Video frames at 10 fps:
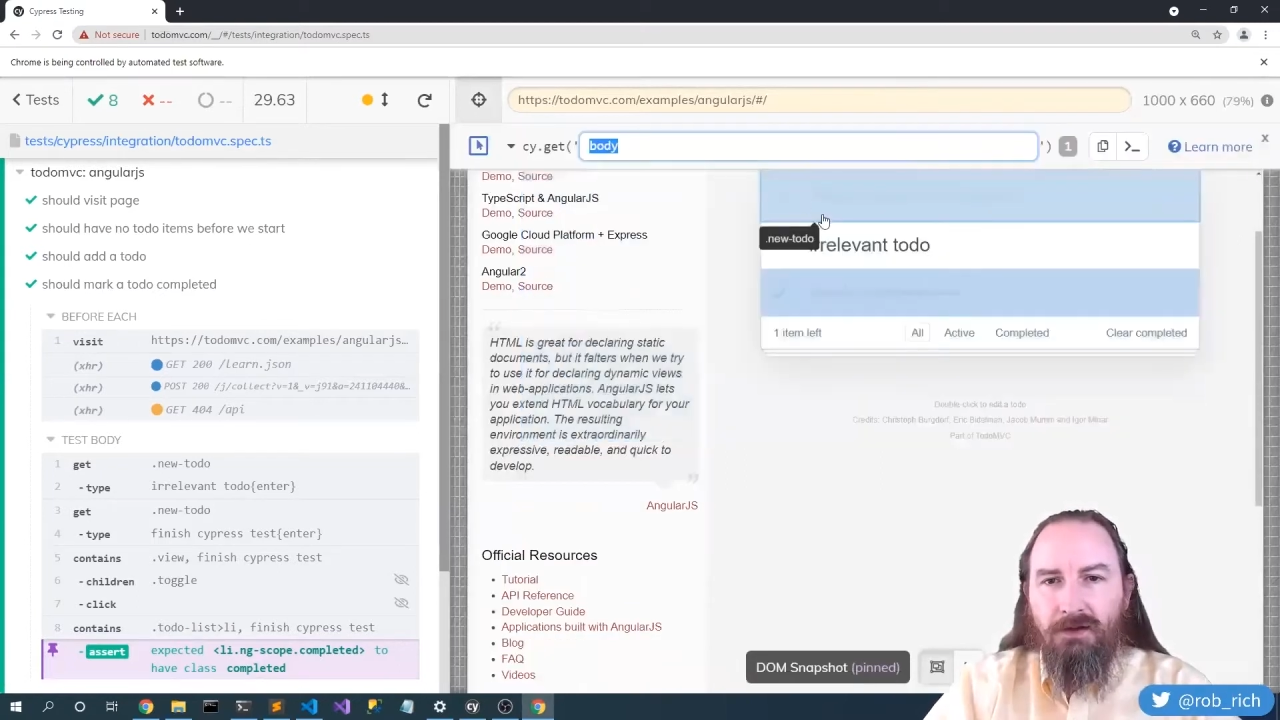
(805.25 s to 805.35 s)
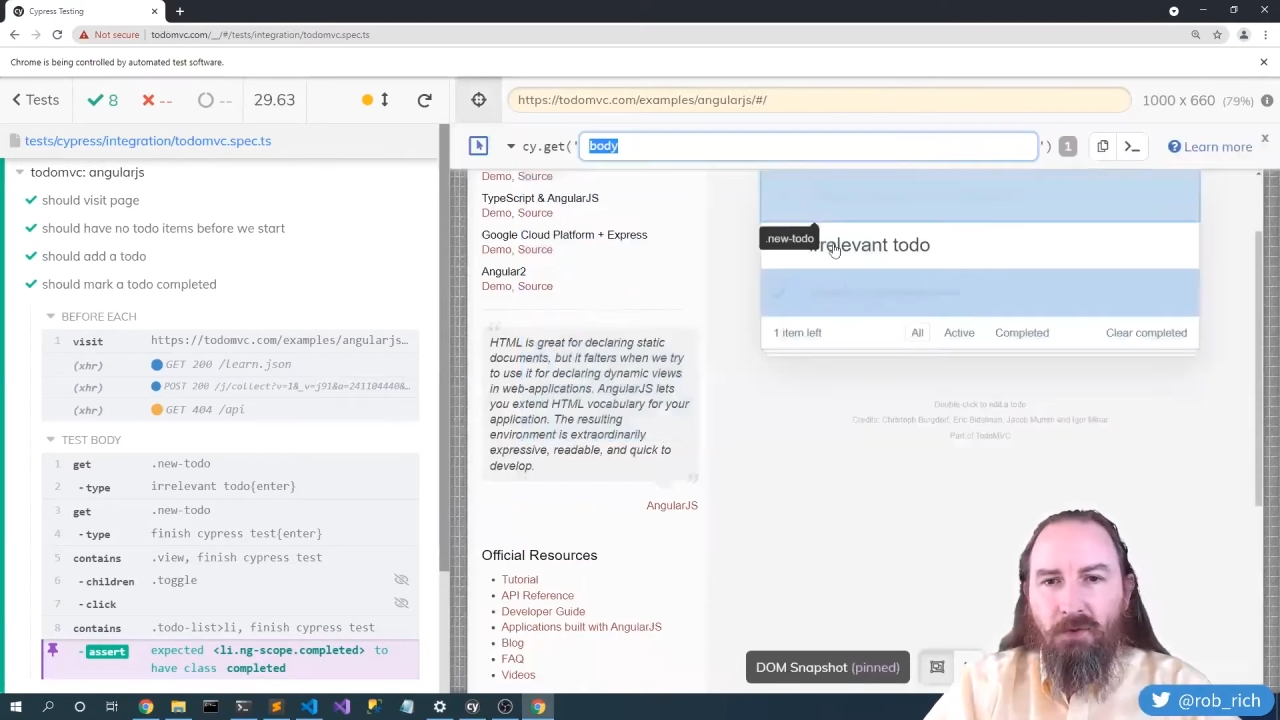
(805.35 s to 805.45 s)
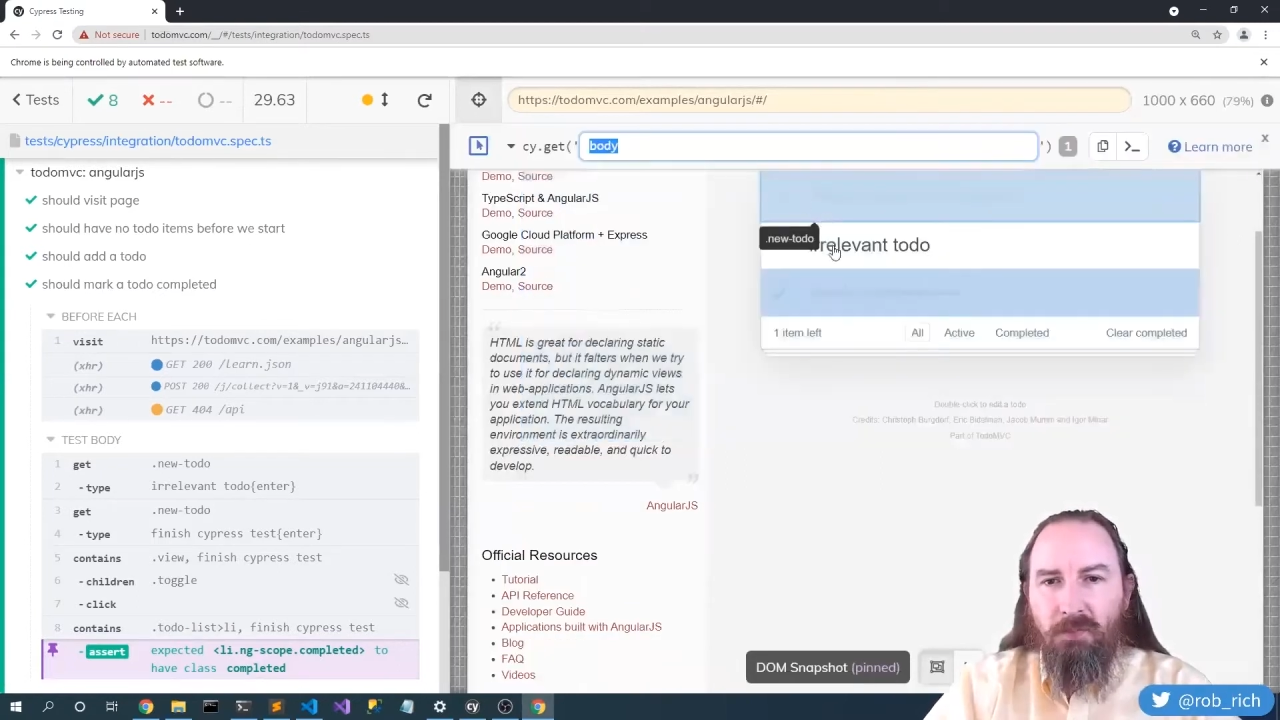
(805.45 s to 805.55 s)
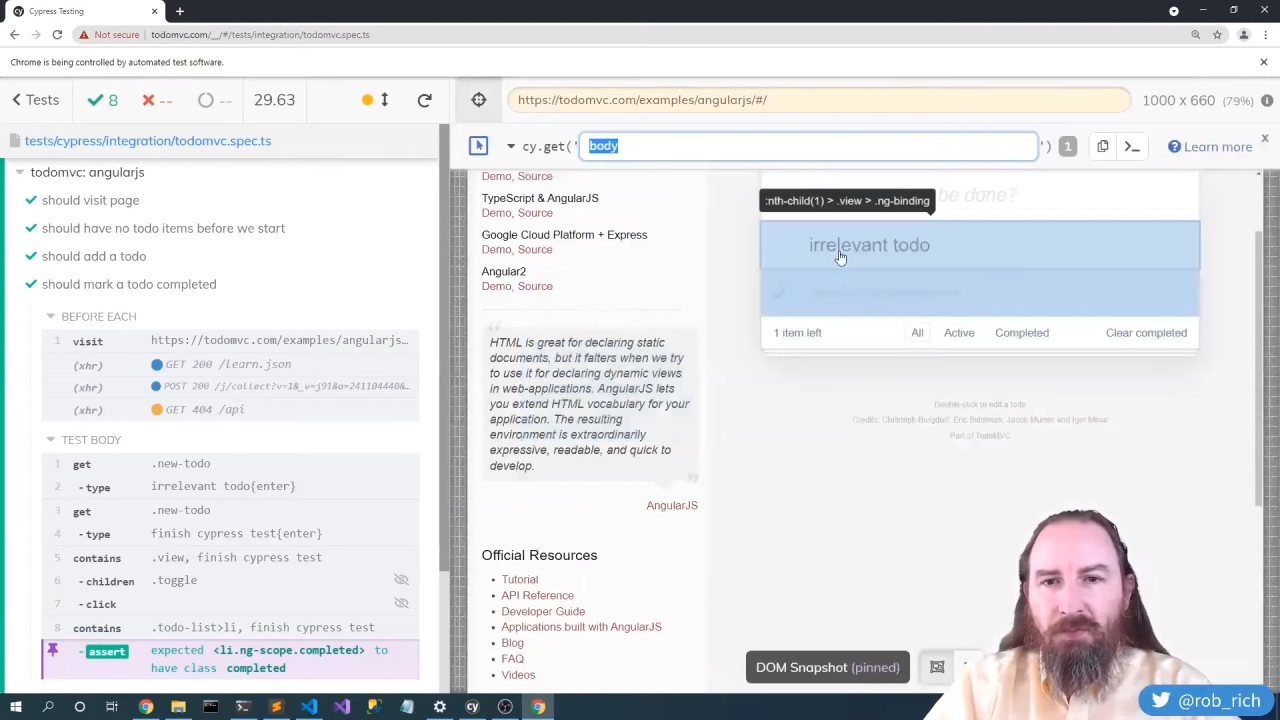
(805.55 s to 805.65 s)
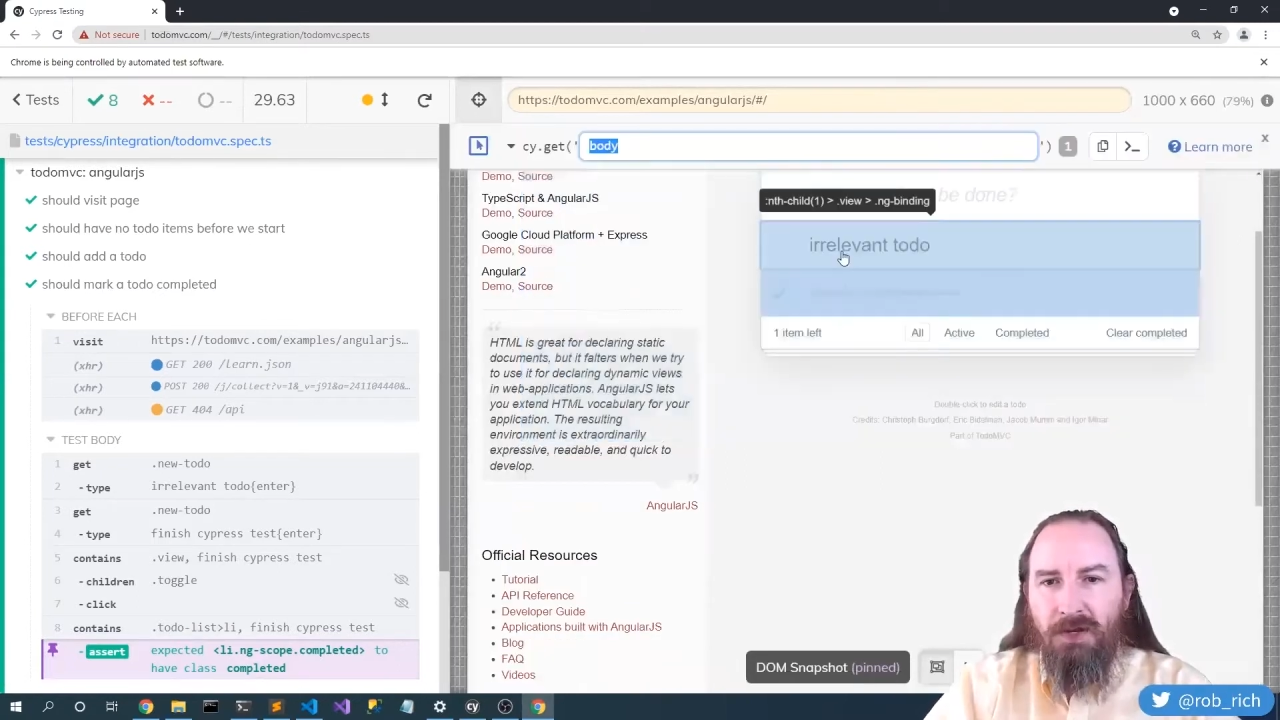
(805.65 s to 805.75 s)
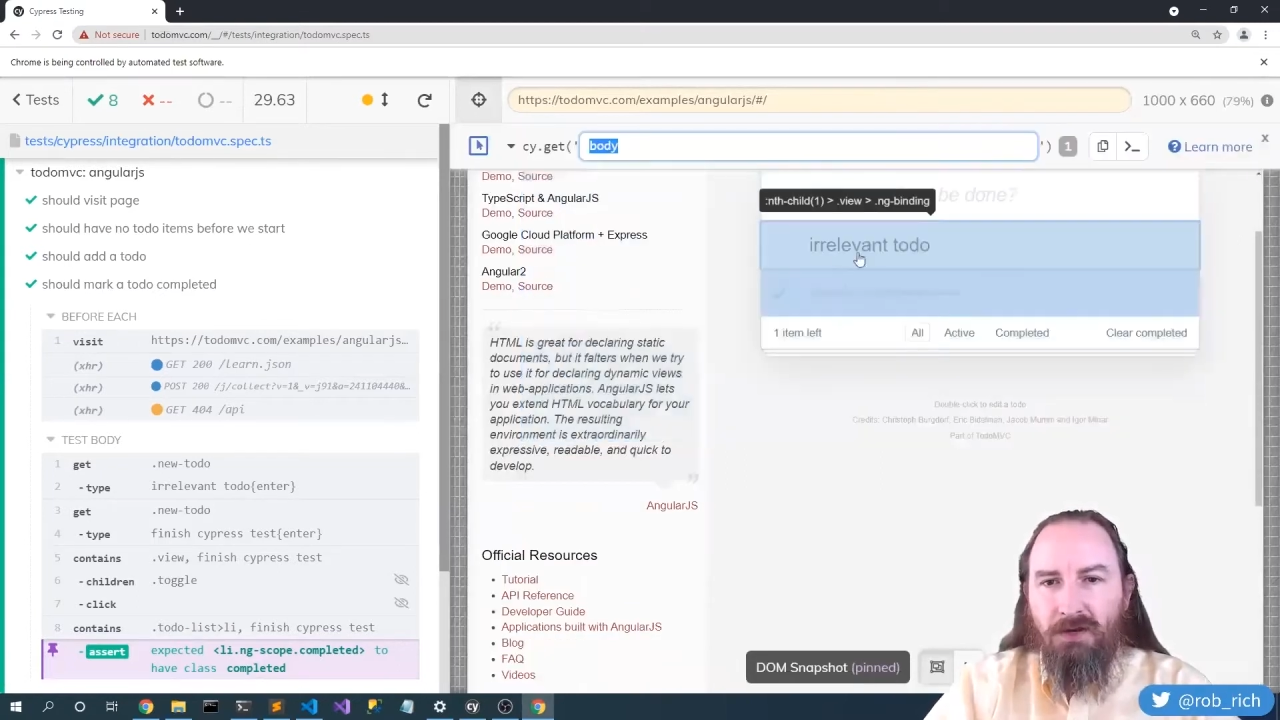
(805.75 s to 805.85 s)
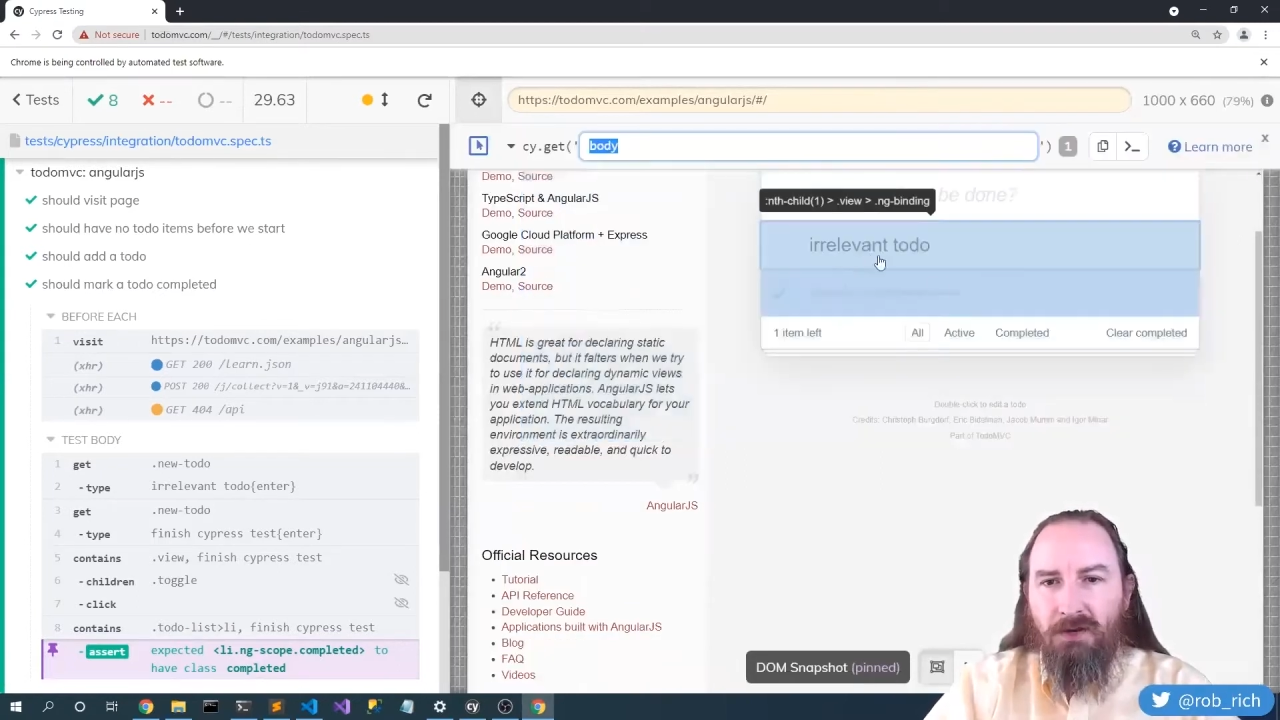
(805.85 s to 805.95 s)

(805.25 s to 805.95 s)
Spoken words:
go pick